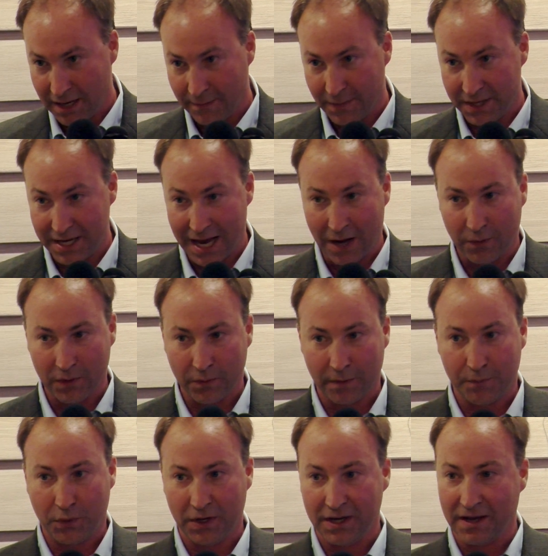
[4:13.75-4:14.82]
But now when we're
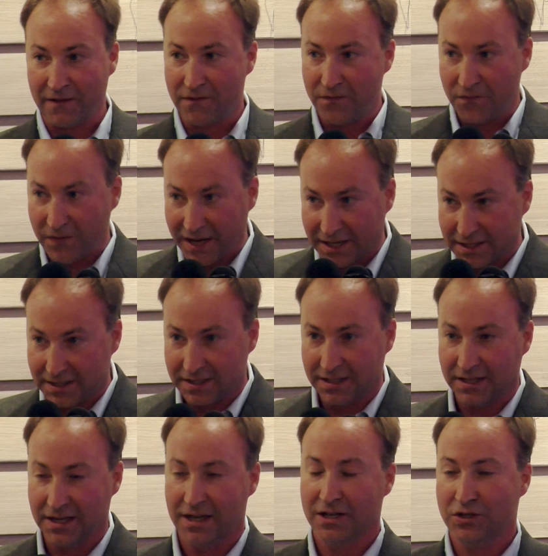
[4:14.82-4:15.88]
putting a fixed
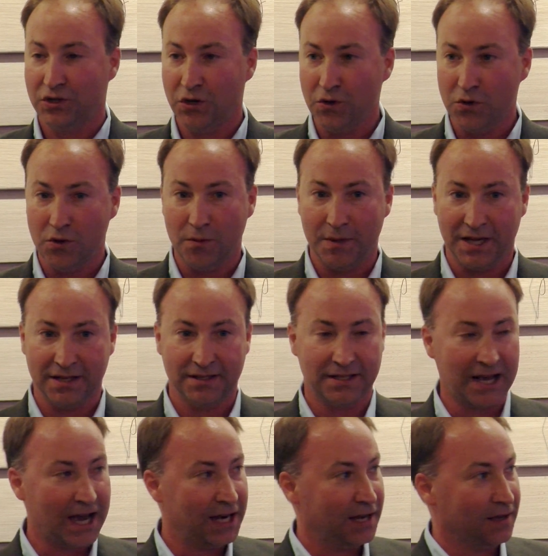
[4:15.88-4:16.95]
tube
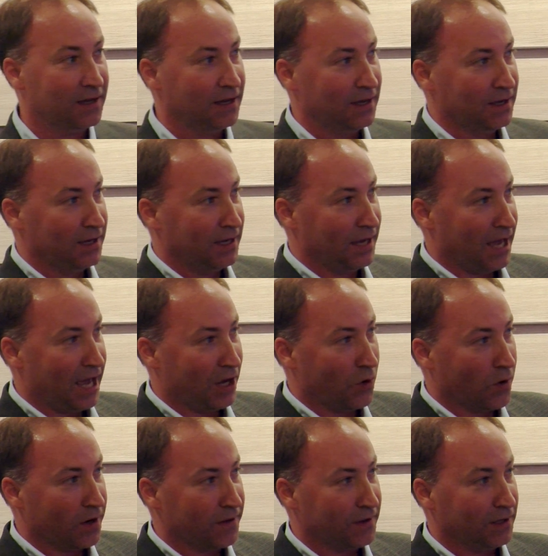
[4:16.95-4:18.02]
inside a
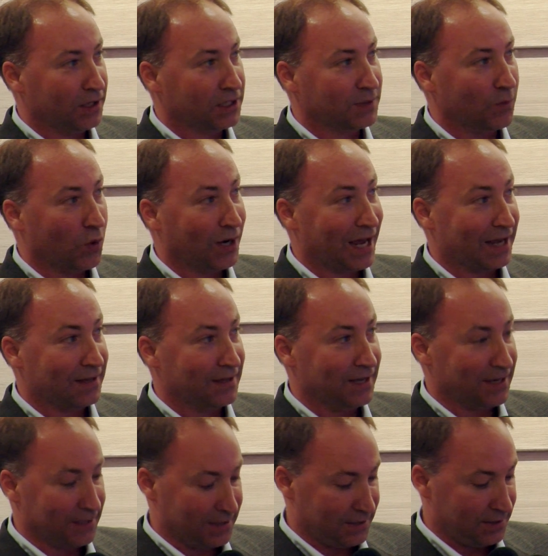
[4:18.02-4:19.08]
aorta that looks more like
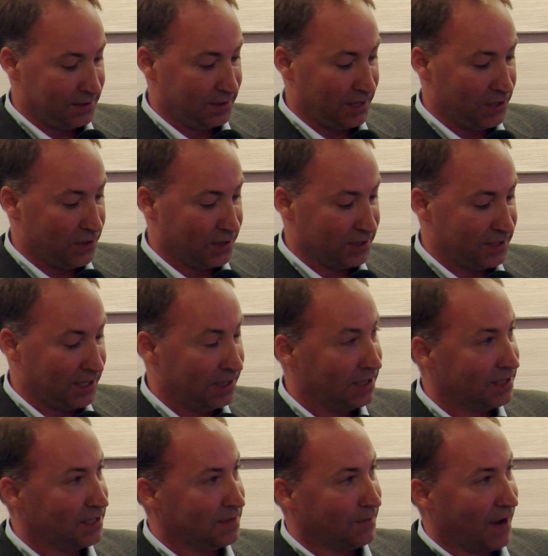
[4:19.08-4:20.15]
this, and you can see
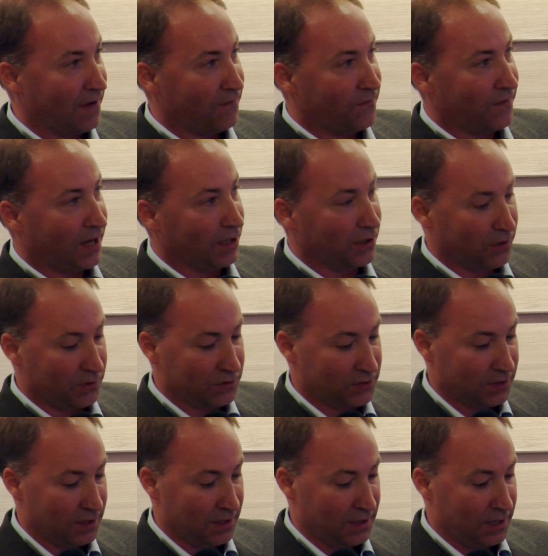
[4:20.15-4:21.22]
this is my
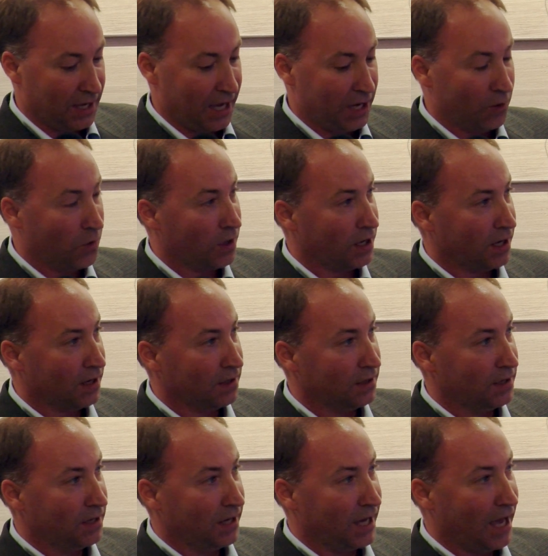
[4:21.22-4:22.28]
fellow's aorta,
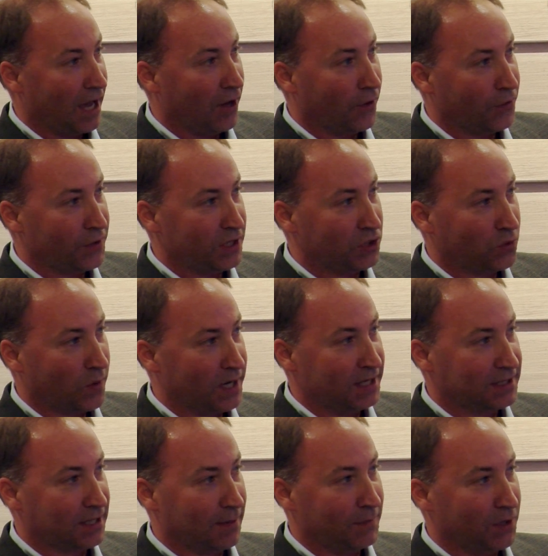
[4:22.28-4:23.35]
a healthy
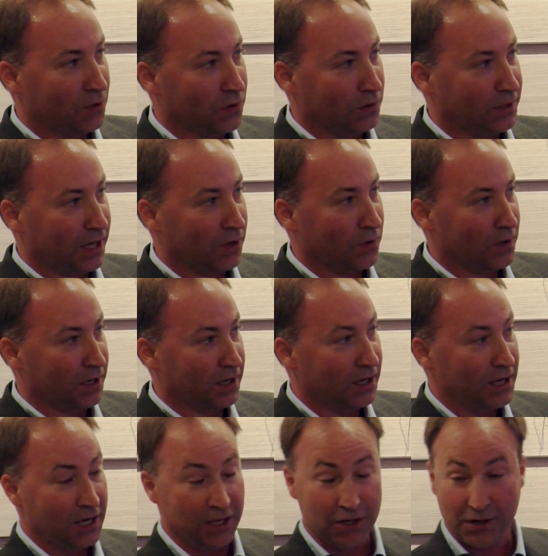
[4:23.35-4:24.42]
20-some-year-old aorta,
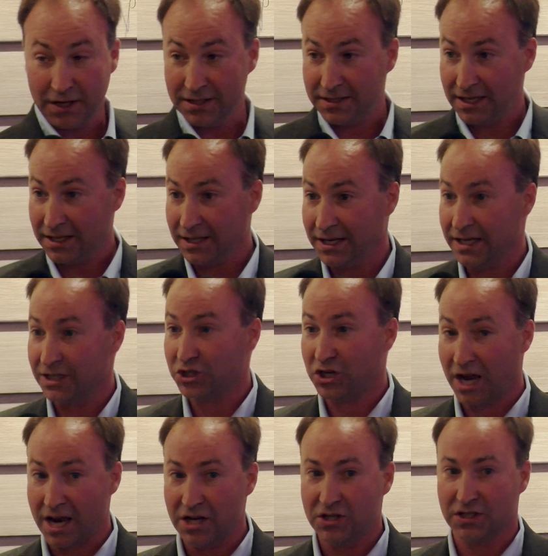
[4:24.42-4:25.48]
you can see that it
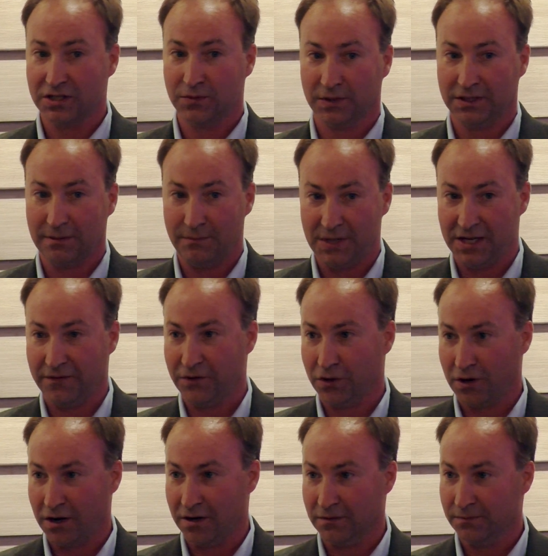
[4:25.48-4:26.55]
changes with the beat of
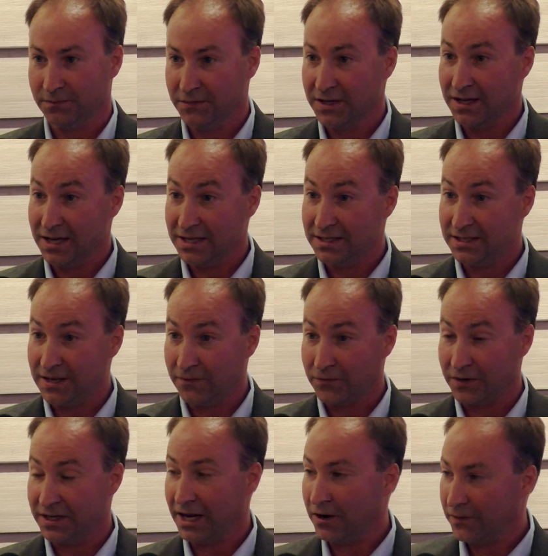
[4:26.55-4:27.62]
your heart. It's
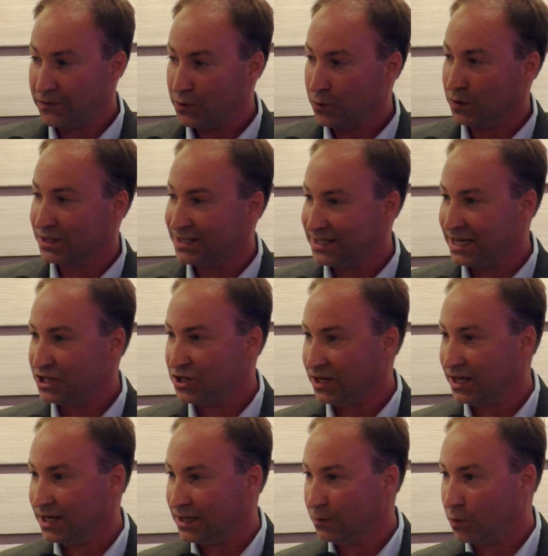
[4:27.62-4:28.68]
different. Now, if you were
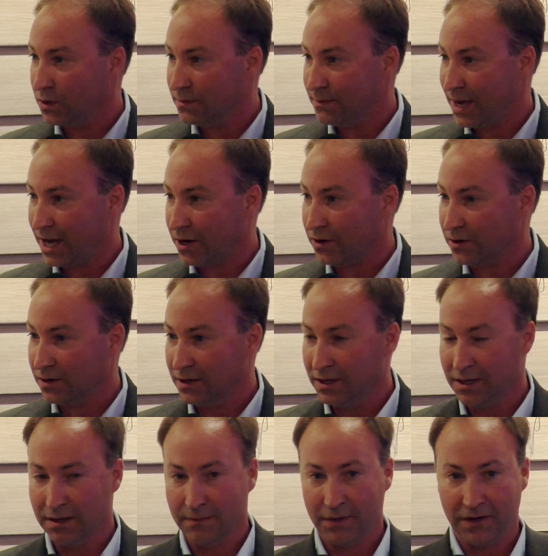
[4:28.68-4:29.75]
stitching it, it wouldn't matter.
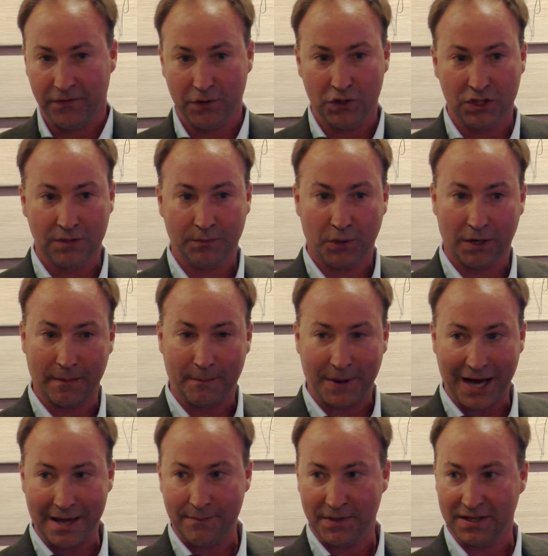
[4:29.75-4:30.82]
But if you just put a
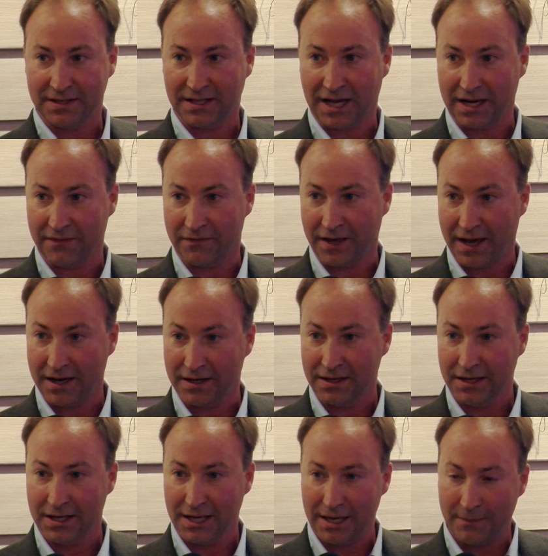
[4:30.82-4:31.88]
pipe inside of that,
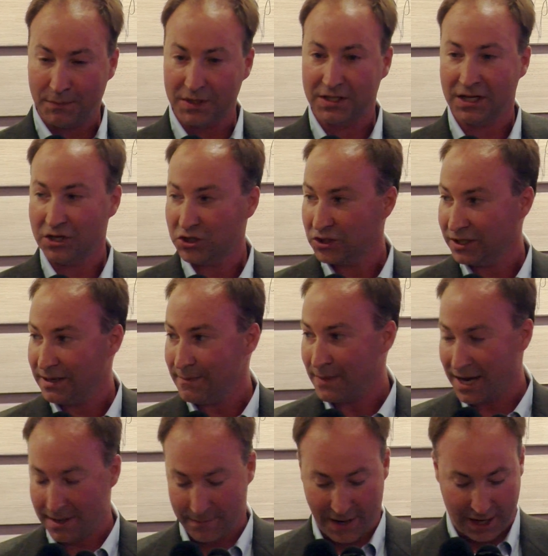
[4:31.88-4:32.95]
it potentially
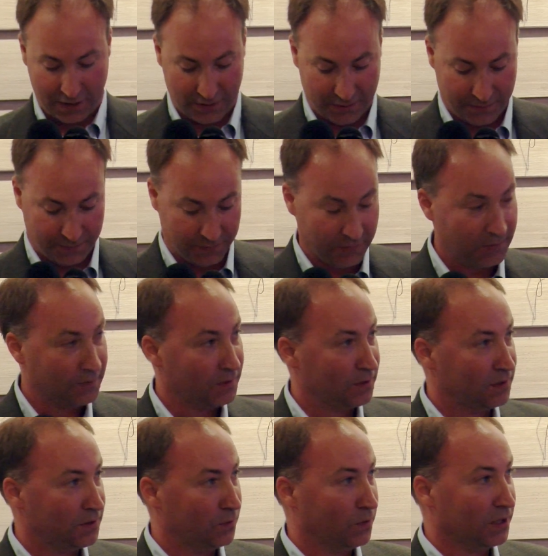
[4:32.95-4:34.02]
might matter.
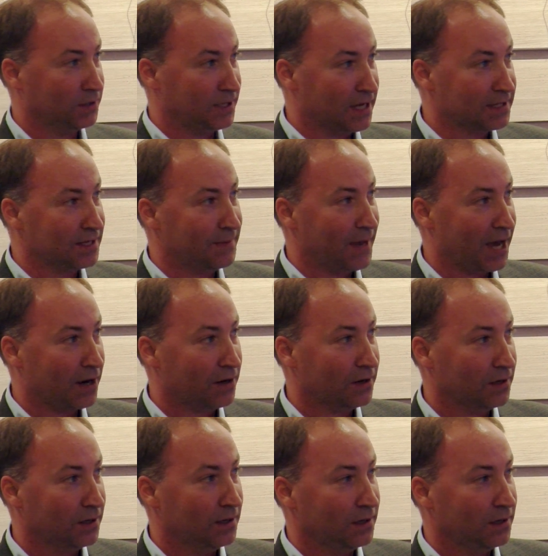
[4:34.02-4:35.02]
Well, does it matter?